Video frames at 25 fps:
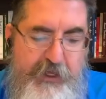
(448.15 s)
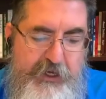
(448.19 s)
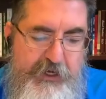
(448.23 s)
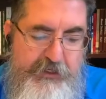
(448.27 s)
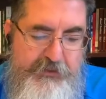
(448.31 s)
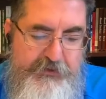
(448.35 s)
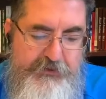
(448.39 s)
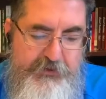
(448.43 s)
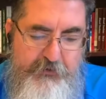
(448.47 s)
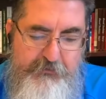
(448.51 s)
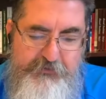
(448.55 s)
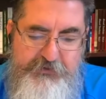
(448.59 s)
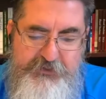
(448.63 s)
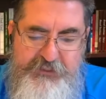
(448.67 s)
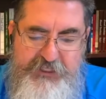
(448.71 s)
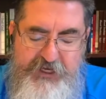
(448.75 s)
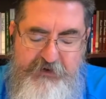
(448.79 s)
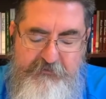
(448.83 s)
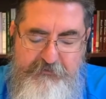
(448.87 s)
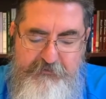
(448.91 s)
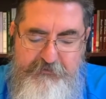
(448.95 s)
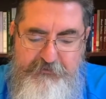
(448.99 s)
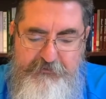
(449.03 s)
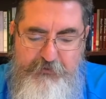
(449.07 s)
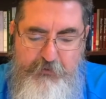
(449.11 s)
So
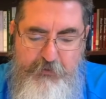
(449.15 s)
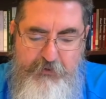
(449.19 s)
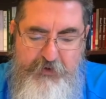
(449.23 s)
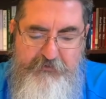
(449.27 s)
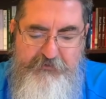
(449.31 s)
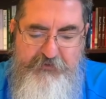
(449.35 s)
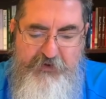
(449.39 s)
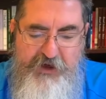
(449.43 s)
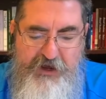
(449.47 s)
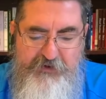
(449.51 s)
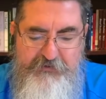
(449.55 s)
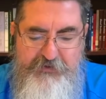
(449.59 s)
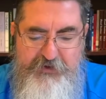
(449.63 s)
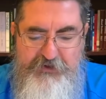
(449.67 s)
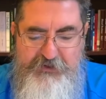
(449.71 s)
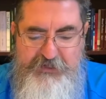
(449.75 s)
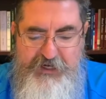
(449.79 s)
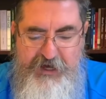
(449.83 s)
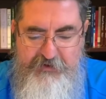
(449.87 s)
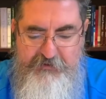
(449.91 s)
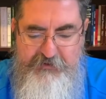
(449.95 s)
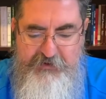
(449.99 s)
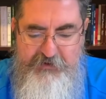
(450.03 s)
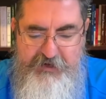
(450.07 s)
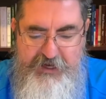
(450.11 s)
45 years
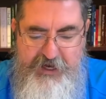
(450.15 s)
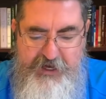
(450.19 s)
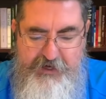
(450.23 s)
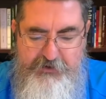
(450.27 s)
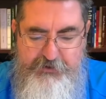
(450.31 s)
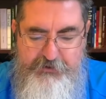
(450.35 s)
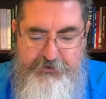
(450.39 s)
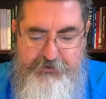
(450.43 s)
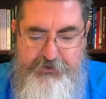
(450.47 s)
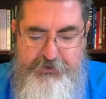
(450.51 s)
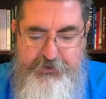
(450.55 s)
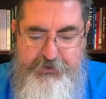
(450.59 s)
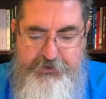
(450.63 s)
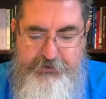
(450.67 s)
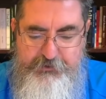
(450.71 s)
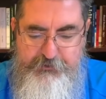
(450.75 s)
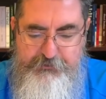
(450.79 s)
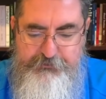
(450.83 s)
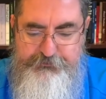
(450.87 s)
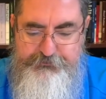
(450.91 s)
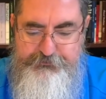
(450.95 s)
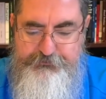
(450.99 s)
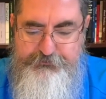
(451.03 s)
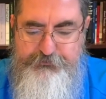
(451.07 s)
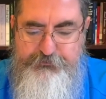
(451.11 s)
after Daniel 2,
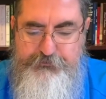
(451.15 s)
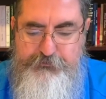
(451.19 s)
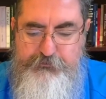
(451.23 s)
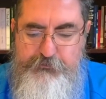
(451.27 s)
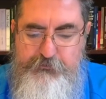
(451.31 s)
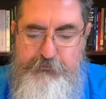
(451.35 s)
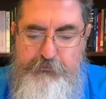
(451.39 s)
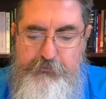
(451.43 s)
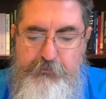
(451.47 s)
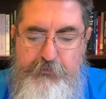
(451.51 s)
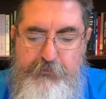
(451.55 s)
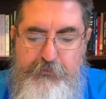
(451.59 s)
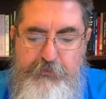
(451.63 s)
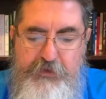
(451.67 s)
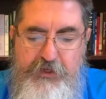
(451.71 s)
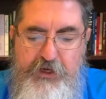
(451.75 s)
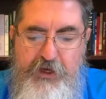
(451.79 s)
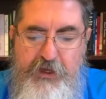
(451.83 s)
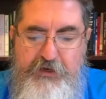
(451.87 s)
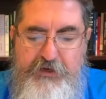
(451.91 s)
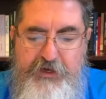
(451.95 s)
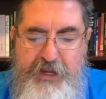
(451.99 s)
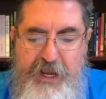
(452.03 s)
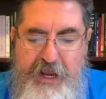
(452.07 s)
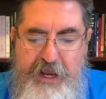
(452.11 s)

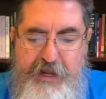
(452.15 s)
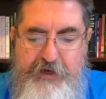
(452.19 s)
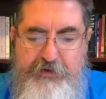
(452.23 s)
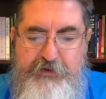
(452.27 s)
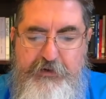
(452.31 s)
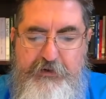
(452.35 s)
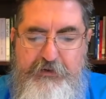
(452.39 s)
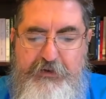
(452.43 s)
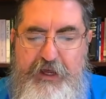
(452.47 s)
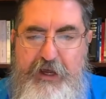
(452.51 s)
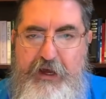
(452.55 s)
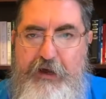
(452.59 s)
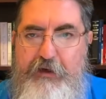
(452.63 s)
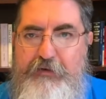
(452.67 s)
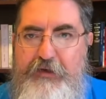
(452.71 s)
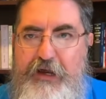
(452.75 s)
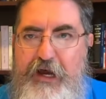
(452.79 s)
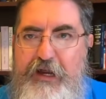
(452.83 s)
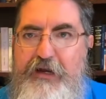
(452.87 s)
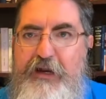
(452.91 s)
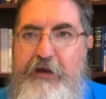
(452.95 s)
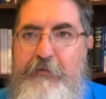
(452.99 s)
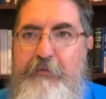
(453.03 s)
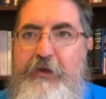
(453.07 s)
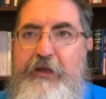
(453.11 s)
Daniel now,
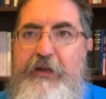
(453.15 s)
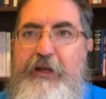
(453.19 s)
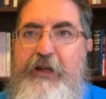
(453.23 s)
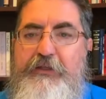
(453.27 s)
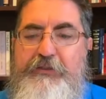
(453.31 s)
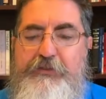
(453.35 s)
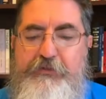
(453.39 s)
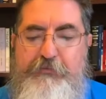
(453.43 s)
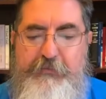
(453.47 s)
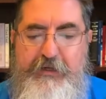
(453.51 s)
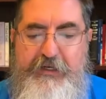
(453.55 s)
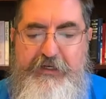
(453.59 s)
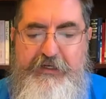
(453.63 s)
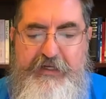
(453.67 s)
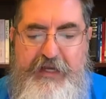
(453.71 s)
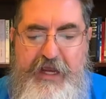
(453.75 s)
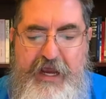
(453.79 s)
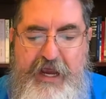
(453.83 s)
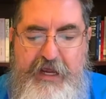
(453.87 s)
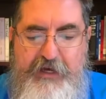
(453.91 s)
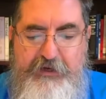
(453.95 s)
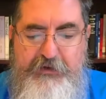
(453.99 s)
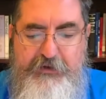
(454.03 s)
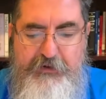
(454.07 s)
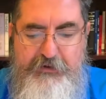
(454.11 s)
not Nebuchadnezzar, but
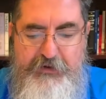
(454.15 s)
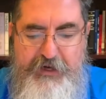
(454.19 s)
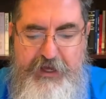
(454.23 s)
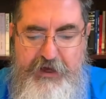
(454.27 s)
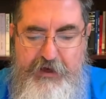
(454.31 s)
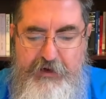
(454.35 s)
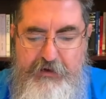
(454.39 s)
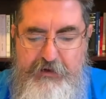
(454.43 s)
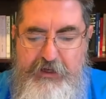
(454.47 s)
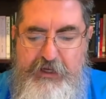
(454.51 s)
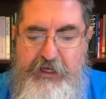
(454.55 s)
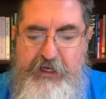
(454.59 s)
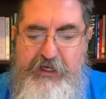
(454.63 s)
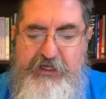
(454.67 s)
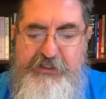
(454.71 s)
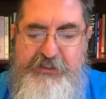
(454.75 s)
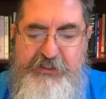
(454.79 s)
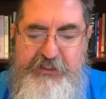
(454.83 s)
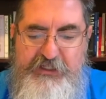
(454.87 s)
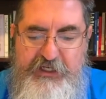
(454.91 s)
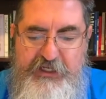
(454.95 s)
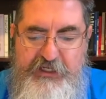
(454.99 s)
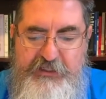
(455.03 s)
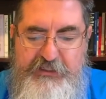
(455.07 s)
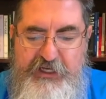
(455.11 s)
Daniel now
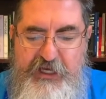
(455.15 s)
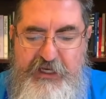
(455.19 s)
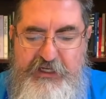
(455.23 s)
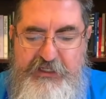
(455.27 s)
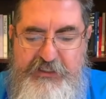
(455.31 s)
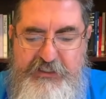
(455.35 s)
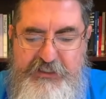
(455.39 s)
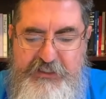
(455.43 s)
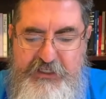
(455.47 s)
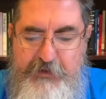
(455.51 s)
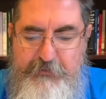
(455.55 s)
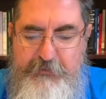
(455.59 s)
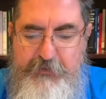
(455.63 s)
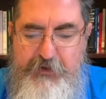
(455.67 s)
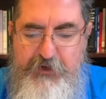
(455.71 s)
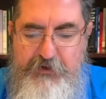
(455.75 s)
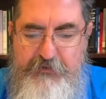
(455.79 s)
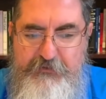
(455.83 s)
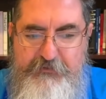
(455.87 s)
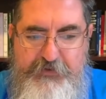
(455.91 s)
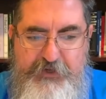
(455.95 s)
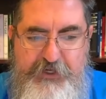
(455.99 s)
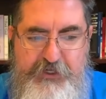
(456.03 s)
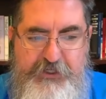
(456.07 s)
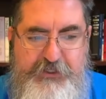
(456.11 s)
sees a similar
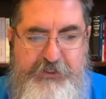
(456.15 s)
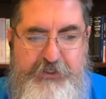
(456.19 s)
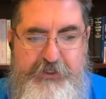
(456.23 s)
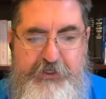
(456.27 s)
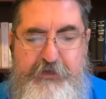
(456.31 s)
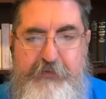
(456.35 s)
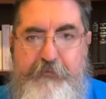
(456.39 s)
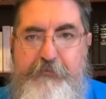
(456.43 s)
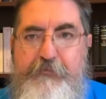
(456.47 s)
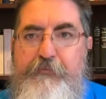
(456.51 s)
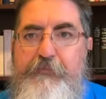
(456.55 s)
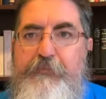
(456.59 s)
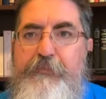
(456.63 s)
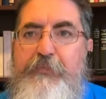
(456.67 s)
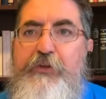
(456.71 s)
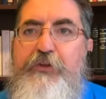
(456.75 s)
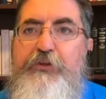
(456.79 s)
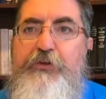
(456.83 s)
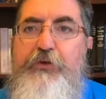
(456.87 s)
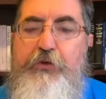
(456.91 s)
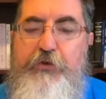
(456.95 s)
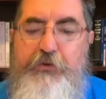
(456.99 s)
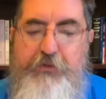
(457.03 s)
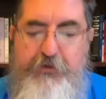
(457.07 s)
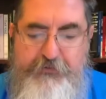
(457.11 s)
vision
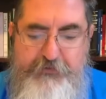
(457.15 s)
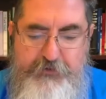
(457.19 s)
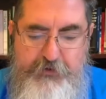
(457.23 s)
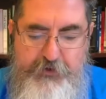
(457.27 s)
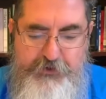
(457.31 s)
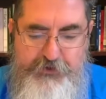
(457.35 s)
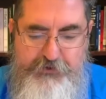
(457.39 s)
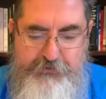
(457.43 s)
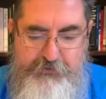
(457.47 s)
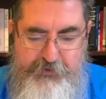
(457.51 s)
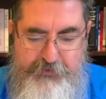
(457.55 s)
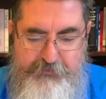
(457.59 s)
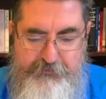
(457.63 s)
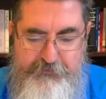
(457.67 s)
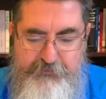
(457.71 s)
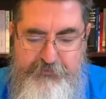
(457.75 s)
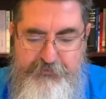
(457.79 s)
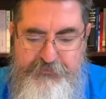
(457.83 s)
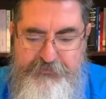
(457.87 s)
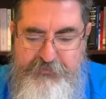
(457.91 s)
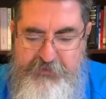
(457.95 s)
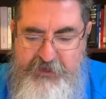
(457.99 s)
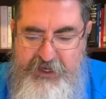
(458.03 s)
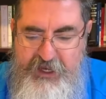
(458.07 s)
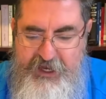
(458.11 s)
to the first one,
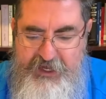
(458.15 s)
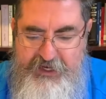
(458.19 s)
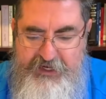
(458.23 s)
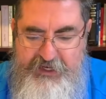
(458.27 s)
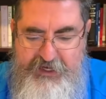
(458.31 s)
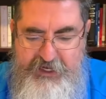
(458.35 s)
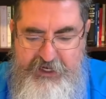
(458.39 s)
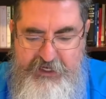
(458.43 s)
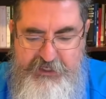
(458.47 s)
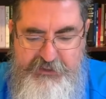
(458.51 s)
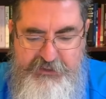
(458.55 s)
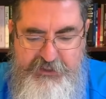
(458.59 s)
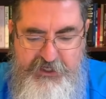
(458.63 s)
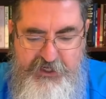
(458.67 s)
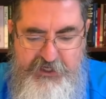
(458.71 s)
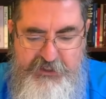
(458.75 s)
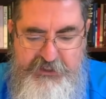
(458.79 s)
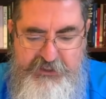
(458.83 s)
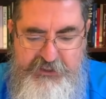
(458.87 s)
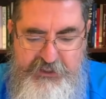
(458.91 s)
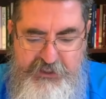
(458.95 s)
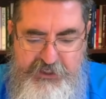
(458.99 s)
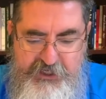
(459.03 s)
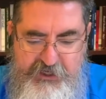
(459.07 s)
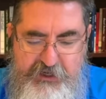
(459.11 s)
and he's going to
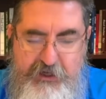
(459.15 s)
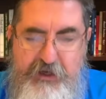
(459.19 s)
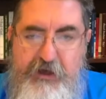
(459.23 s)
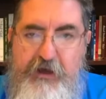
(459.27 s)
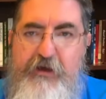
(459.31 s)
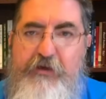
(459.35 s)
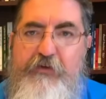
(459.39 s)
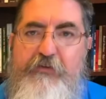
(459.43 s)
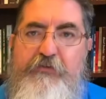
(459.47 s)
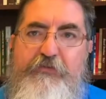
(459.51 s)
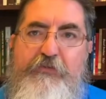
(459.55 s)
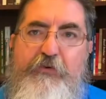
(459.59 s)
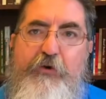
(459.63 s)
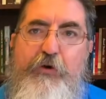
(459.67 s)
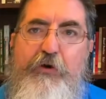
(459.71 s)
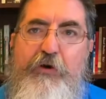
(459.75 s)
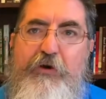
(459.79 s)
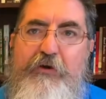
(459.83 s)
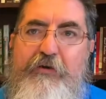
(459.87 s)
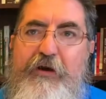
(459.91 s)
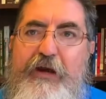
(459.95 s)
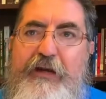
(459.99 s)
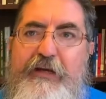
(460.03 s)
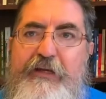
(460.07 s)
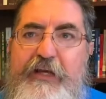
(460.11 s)
see 4
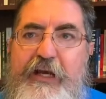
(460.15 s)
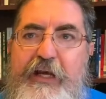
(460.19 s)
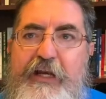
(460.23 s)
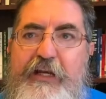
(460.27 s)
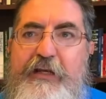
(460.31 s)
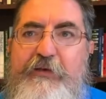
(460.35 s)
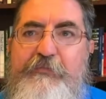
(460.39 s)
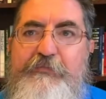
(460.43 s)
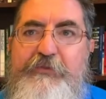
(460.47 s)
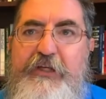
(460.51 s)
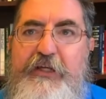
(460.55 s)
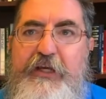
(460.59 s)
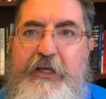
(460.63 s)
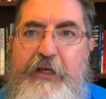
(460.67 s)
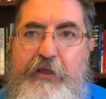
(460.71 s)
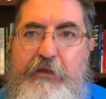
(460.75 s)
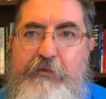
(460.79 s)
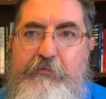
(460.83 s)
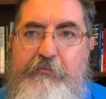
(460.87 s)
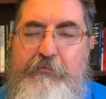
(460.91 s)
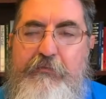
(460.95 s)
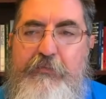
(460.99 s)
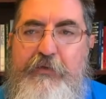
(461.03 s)
great kingdoms again.